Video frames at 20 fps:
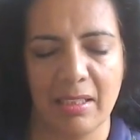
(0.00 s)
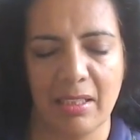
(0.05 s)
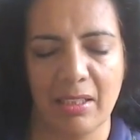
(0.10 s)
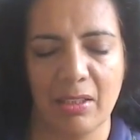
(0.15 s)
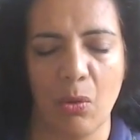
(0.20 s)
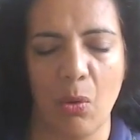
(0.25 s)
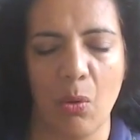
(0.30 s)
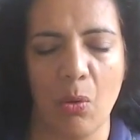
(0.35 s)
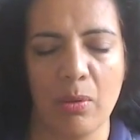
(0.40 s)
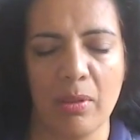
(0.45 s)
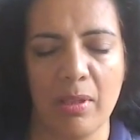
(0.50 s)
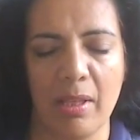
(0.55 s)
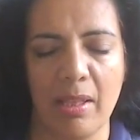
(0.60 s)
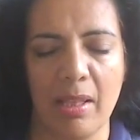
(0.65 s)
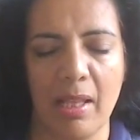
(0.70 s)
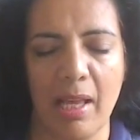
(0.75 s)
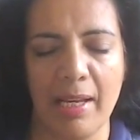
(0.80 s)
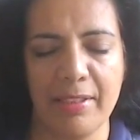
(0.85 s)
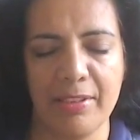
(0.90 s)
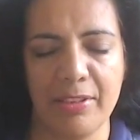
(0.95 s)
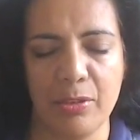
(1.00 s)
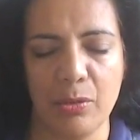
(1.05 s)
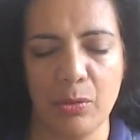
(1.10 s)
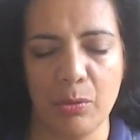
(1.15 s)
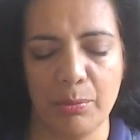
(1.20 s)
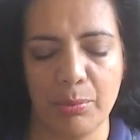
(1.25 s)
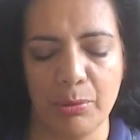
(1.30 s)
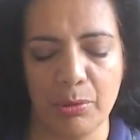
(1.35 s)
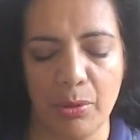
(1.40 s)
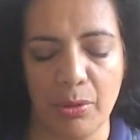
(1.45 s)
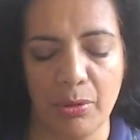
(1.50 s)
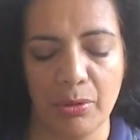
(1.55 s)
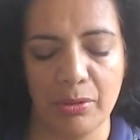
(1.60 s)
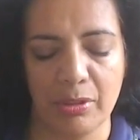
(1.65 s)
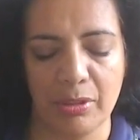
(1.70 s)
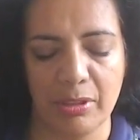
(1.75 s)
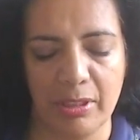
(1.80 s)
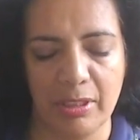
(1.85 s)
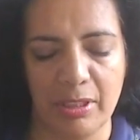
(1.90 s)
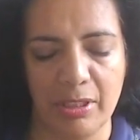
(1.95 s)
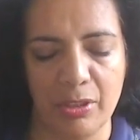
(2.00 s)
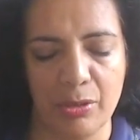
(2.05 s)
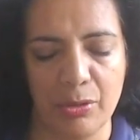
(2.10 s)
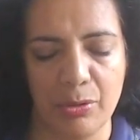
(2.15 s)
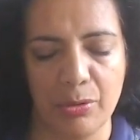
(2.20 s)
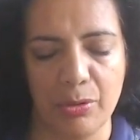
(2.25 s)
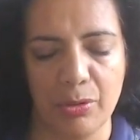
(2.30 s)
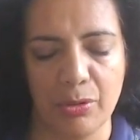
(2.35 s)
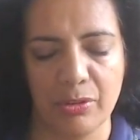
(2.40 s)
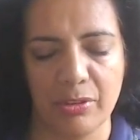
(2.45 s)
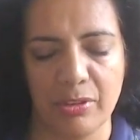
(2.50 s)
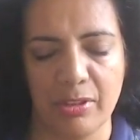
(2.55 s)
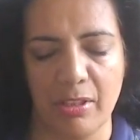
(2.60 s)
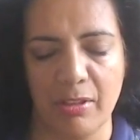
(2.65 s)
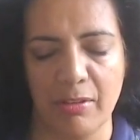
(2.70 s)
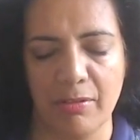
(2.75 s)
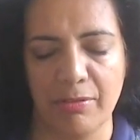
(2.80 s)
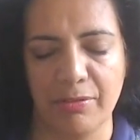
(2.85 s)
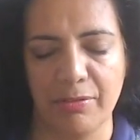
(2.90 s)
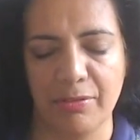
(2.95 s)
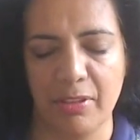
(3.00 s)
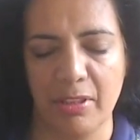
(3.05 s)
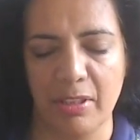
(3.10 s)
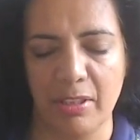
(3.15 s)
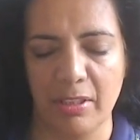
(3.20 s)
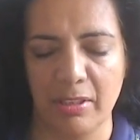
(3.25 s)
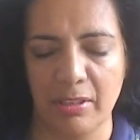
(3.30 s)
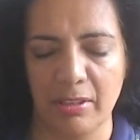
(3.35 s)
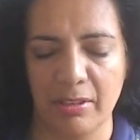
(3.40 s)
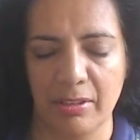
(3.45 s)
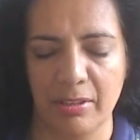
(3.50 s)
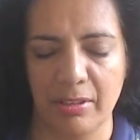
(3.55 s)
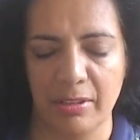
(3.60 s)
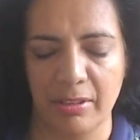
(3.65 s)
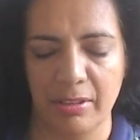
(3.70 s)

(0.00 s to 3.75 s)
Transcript: and all the light you brought into yourself and